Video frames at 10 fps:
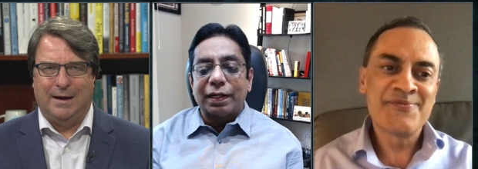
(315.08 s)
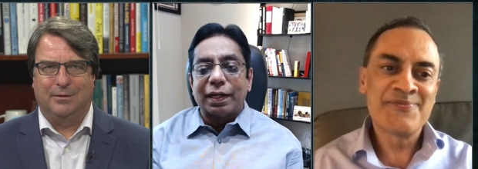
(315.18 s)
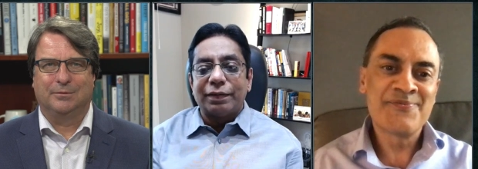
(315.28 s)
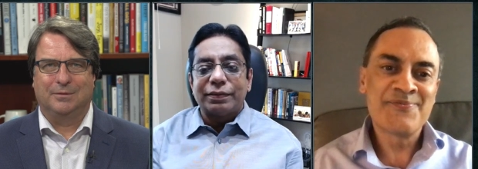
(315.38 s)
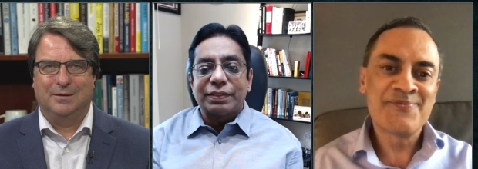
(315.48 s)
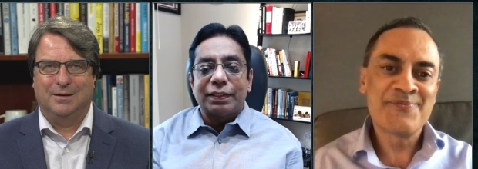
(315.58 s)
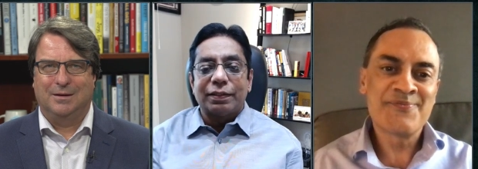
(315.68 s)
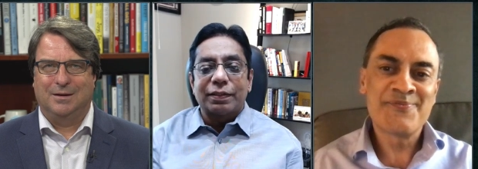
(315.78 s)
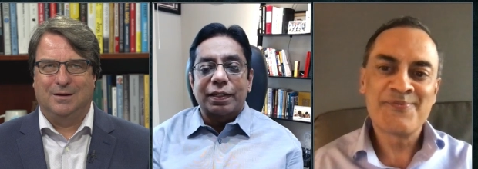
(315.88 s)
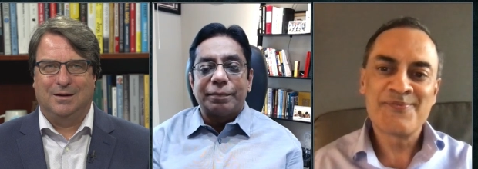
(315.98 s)
Speaker 1: I, I would
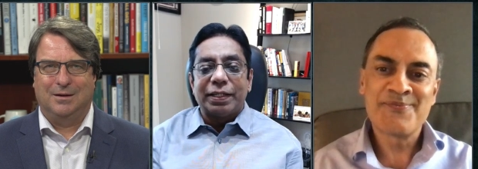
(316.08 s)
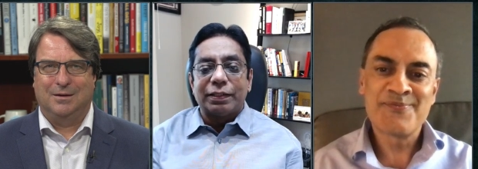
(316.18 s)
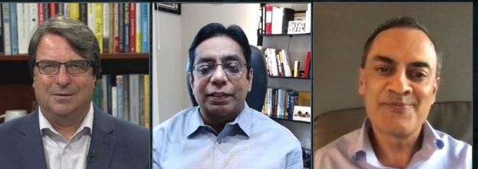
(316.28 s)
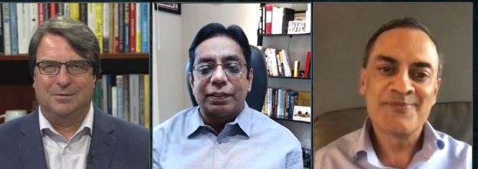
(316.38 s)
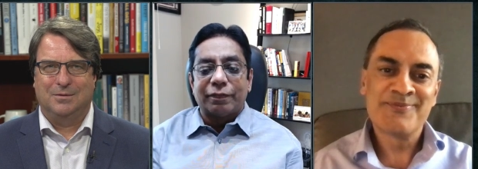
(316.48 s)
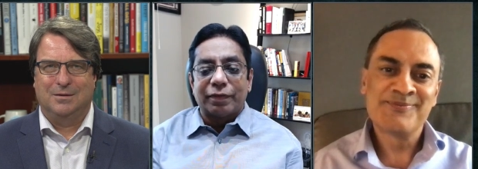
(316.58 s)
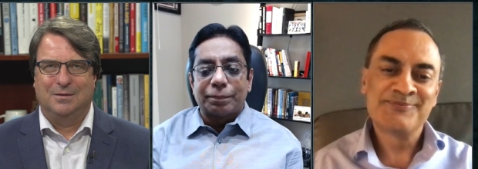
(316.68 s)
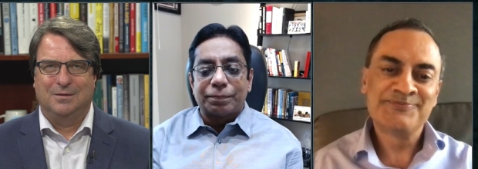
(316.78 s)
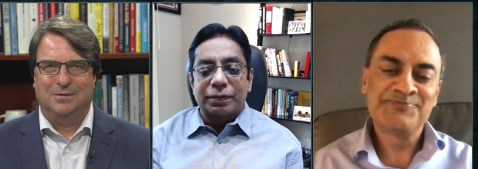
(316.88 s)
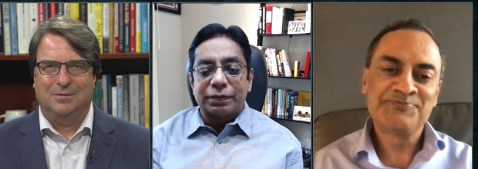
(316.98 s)
say, look, I mean, the
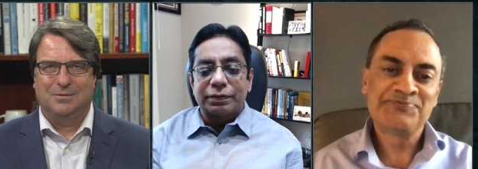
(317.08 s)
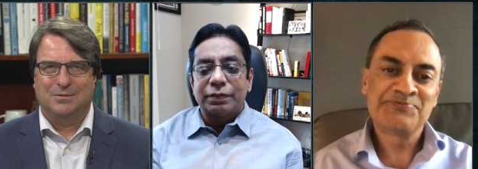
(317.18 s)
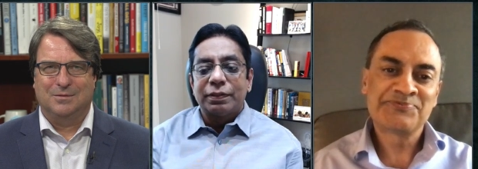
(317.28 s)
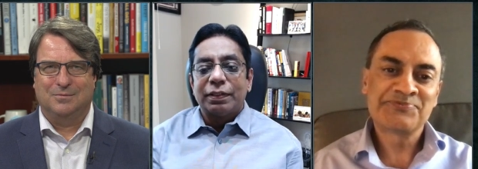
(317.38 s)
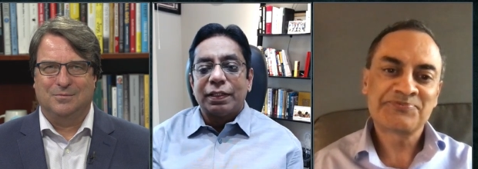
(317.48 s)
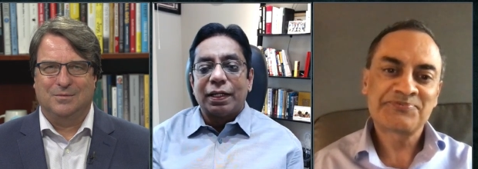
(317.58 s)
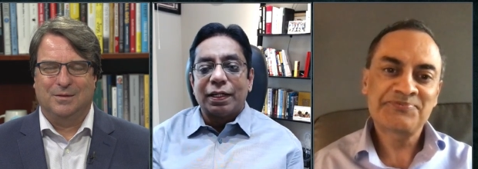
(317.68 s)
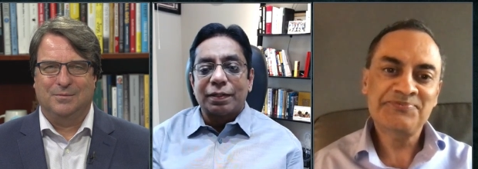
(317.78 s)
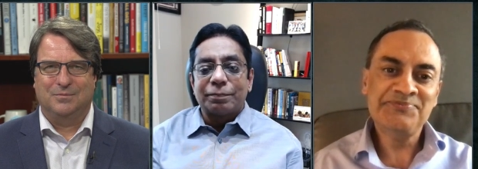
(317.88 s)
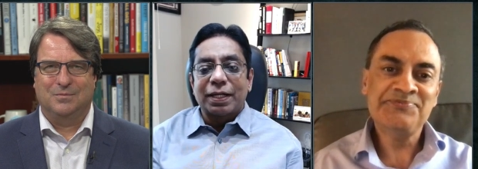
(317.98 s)
developers
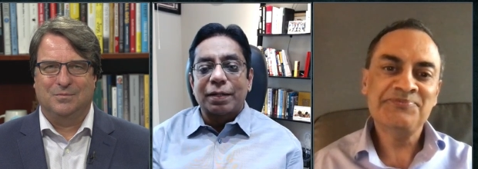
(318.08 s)
are